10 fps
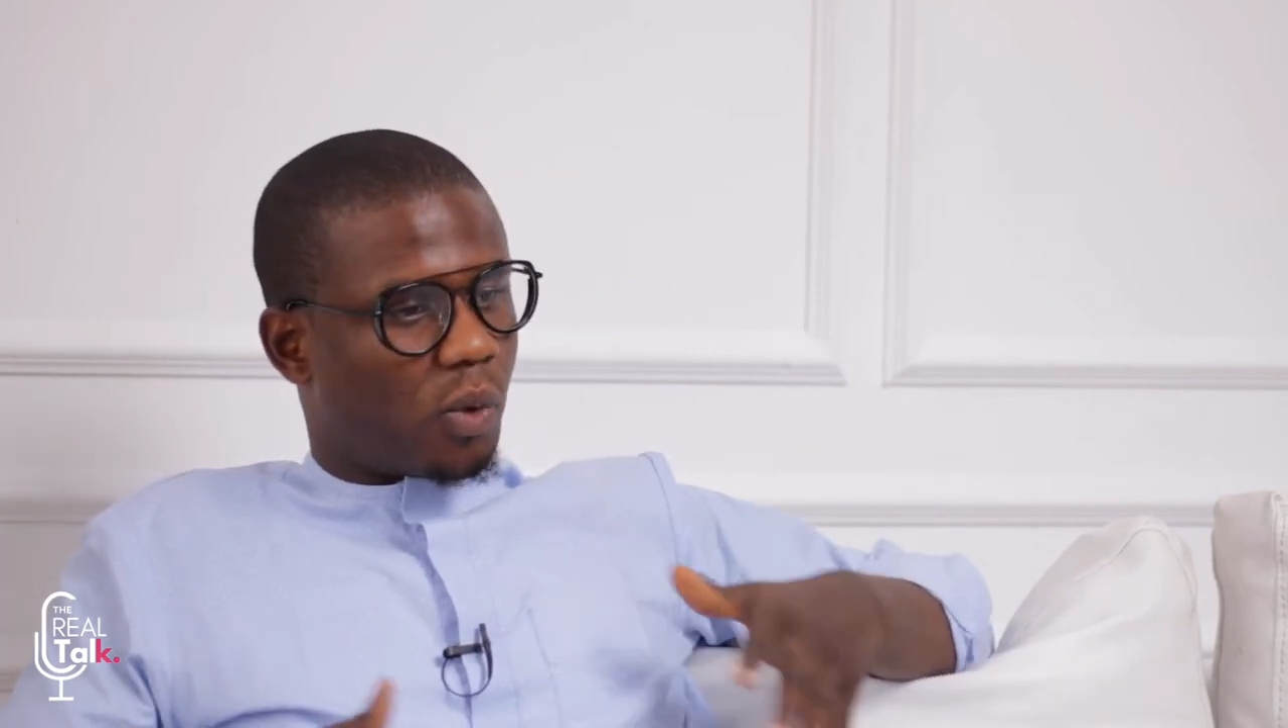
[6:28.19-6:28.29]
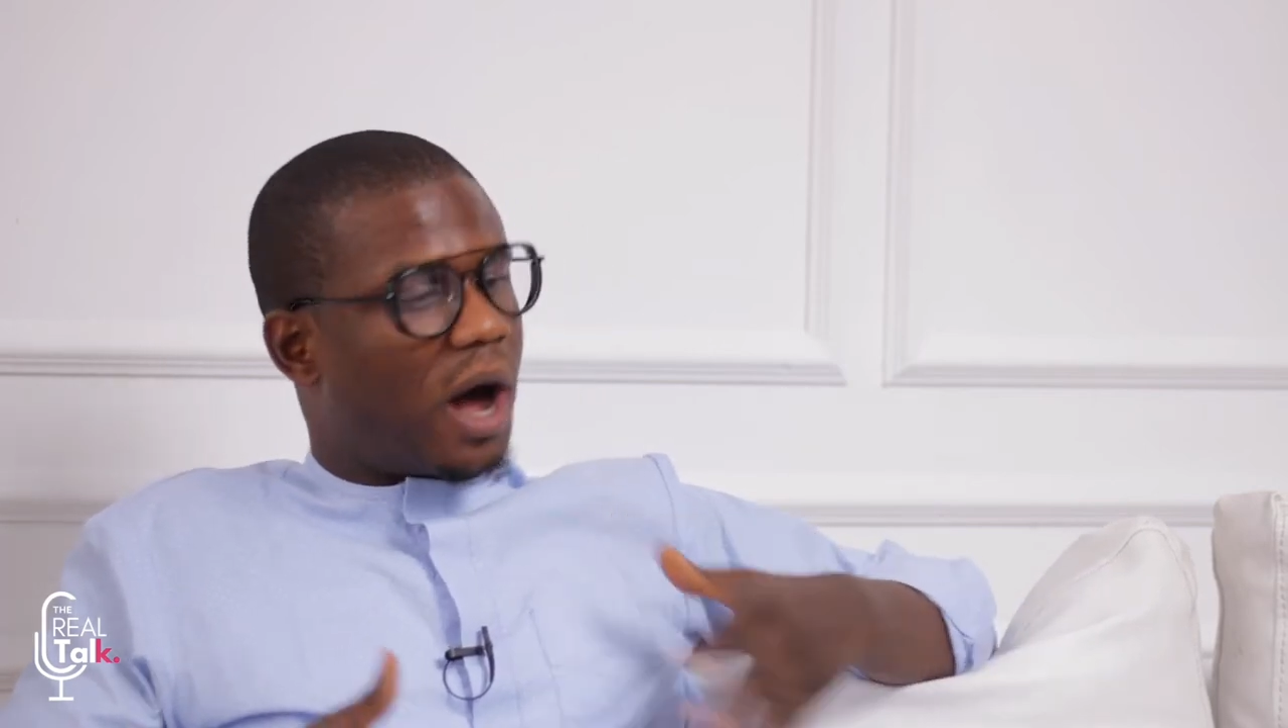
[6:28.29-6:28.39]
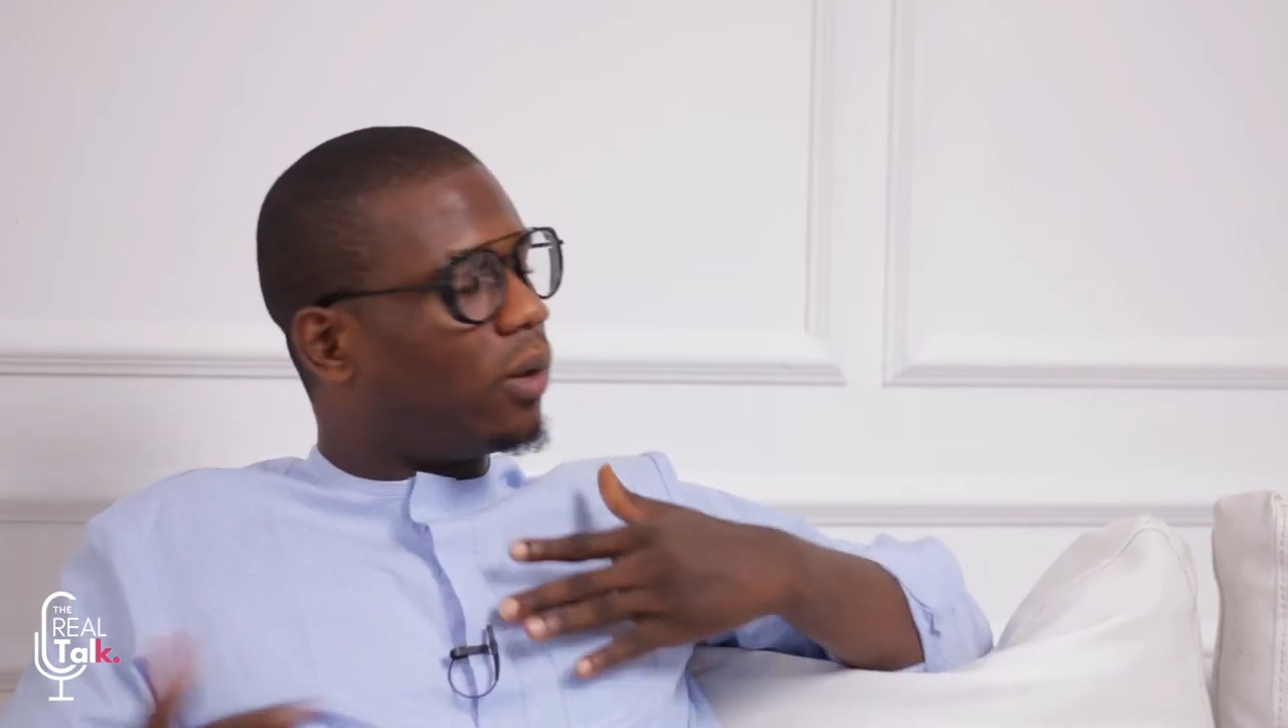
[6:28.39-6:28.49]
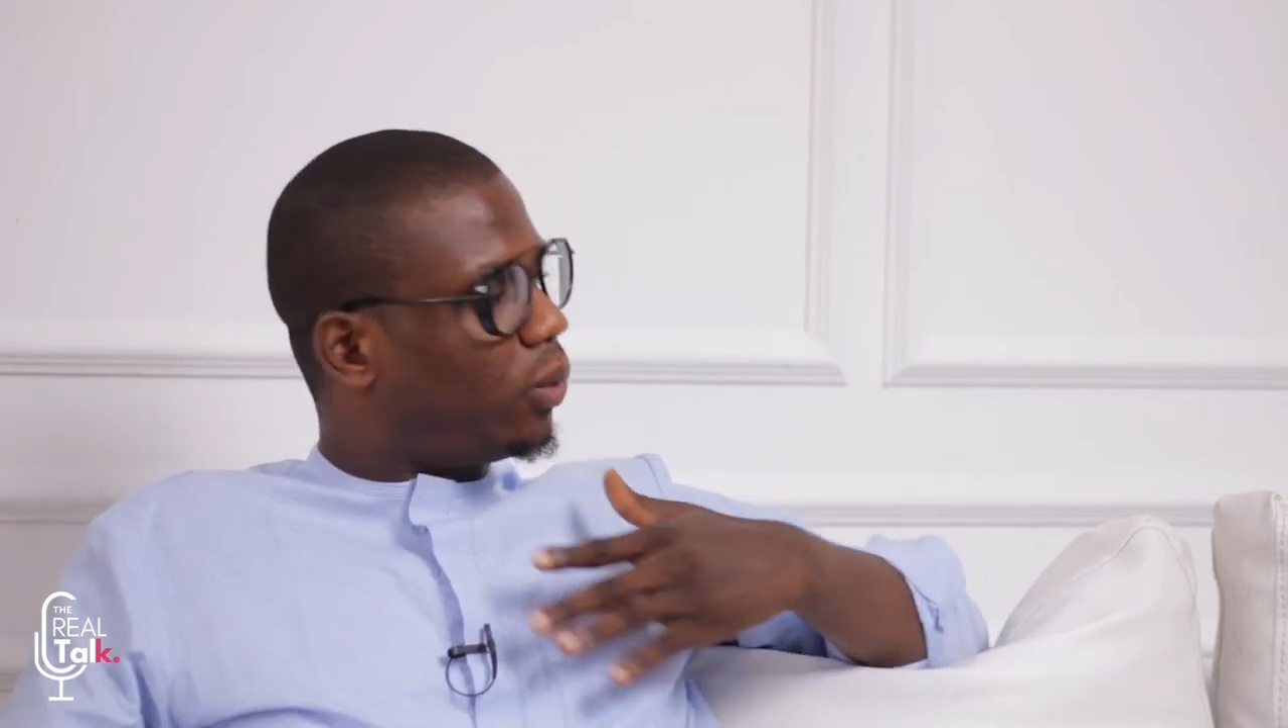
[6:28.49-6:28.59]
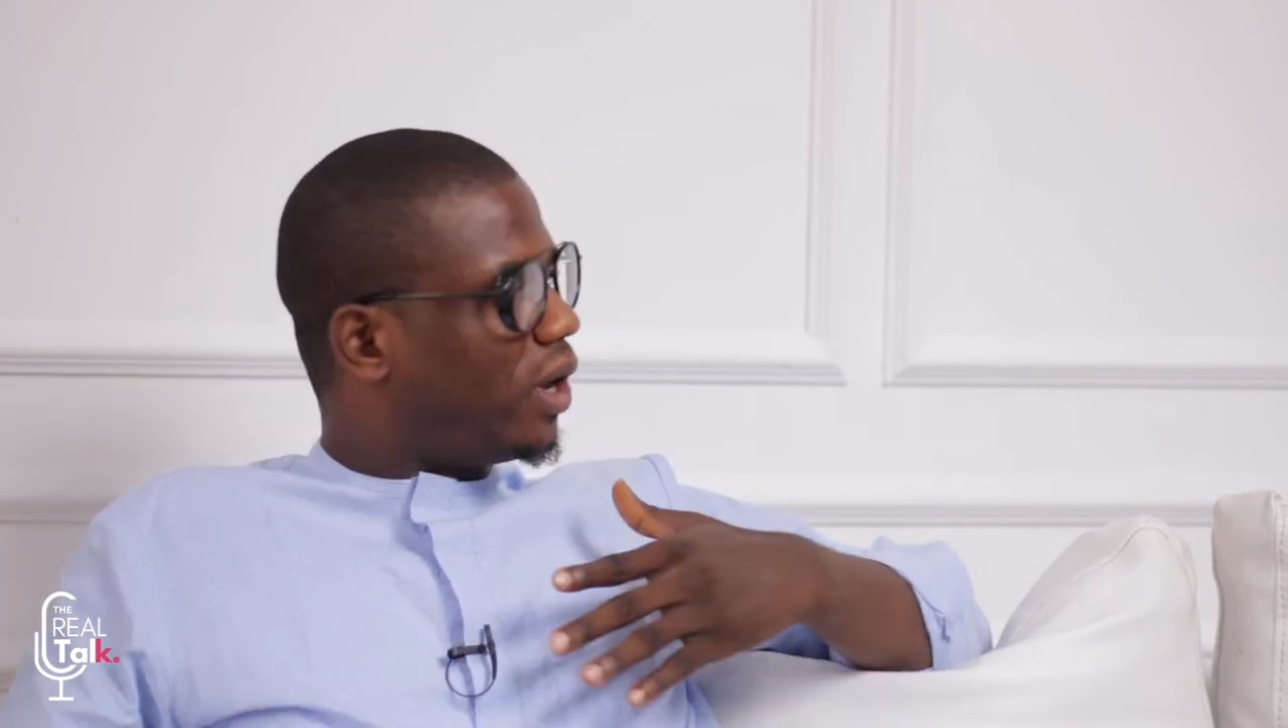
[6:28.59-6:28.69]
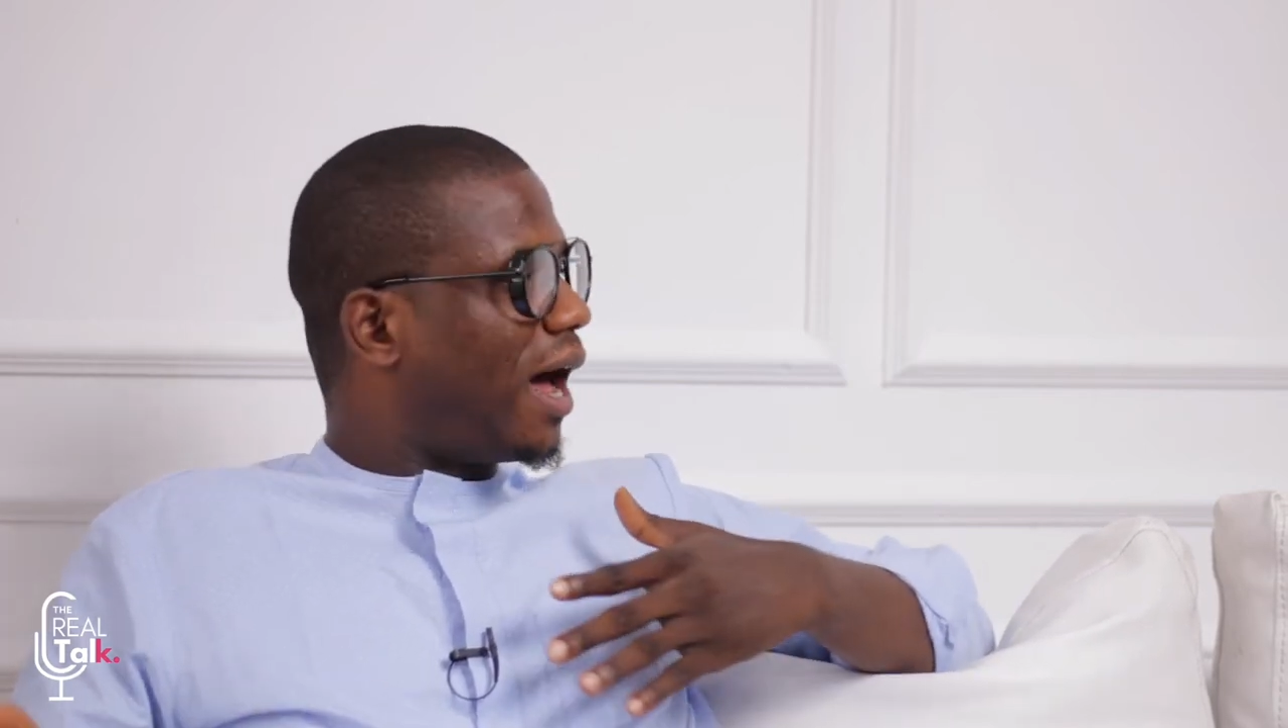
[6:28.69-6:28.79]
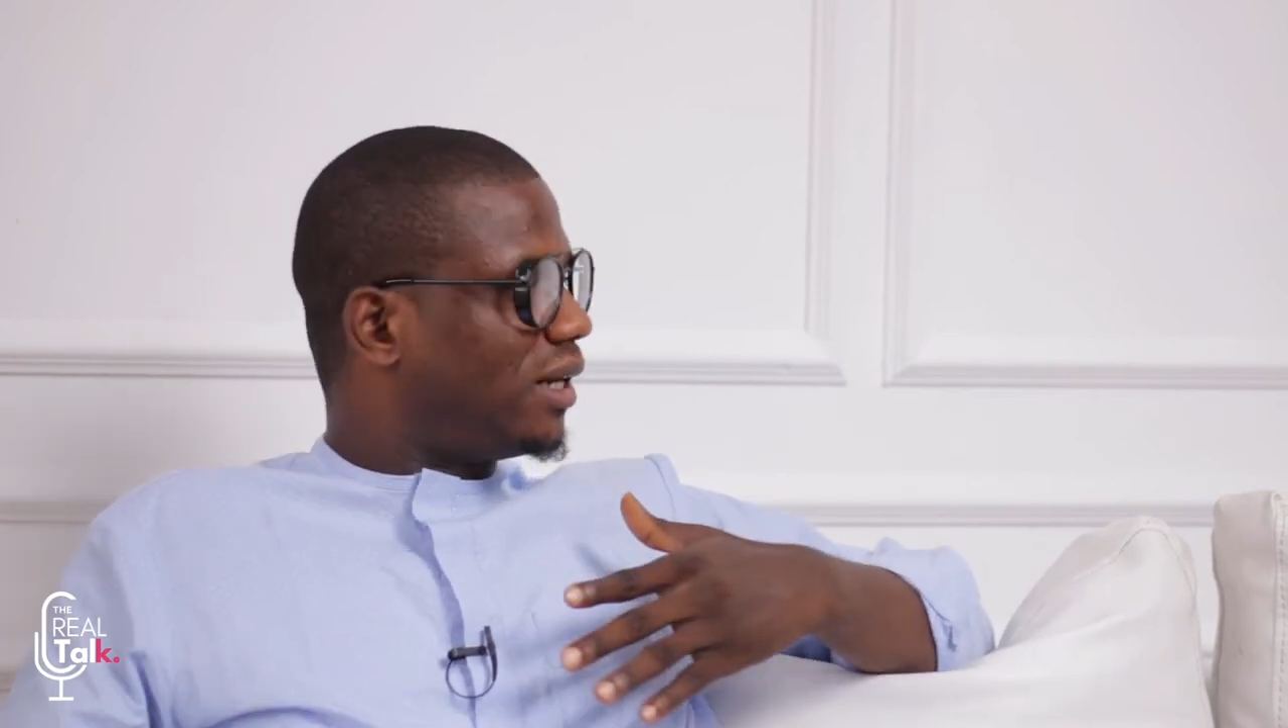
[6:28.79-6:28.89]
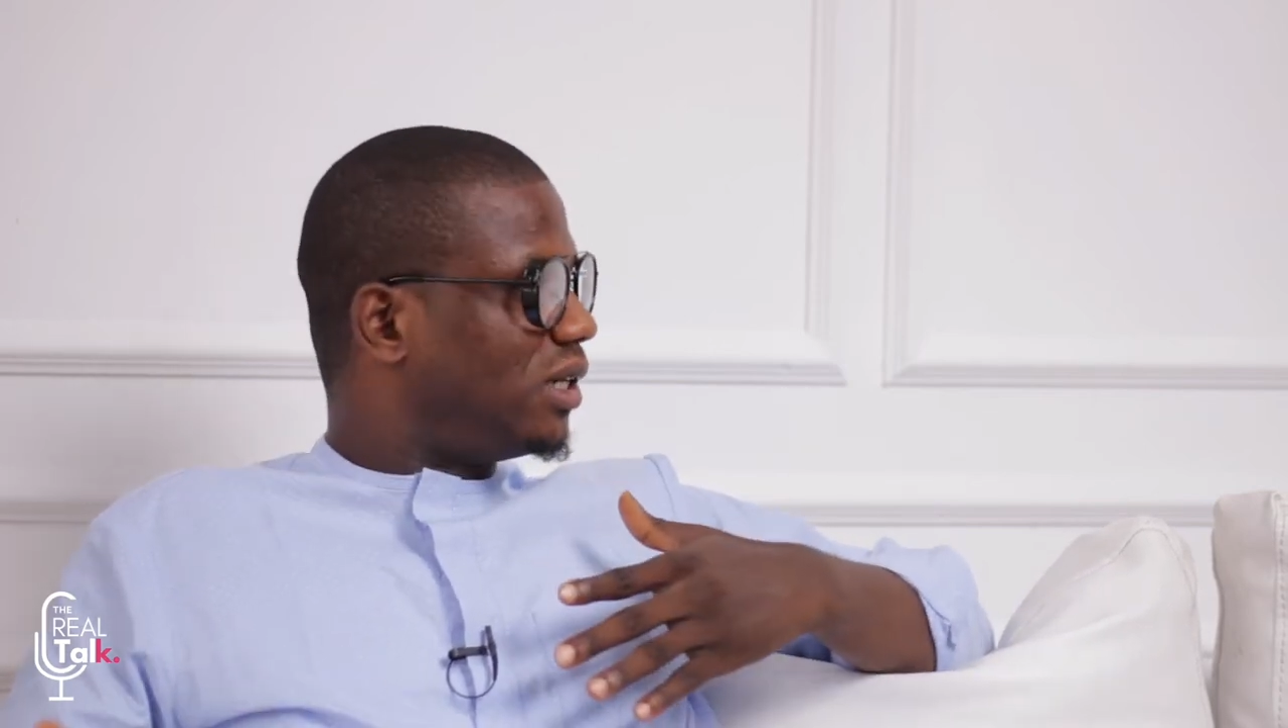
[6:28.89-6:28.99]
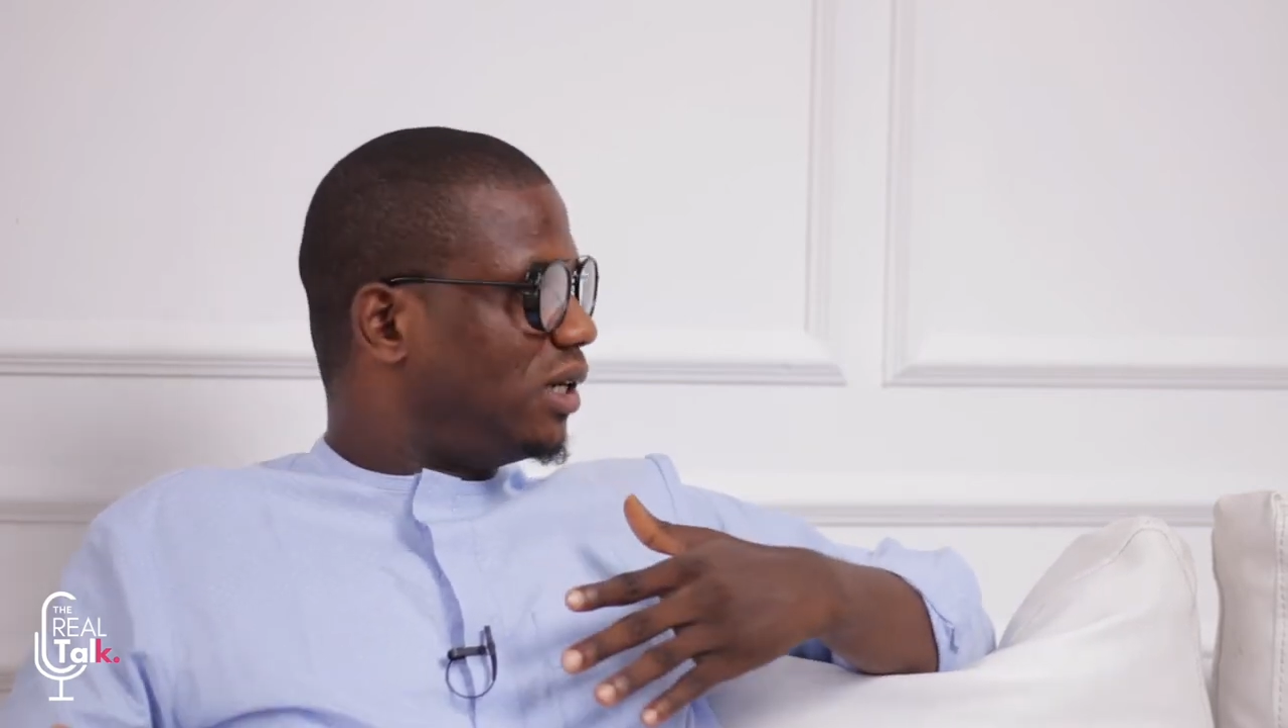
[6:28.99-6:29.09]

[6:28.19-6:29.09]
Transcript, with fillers: while we had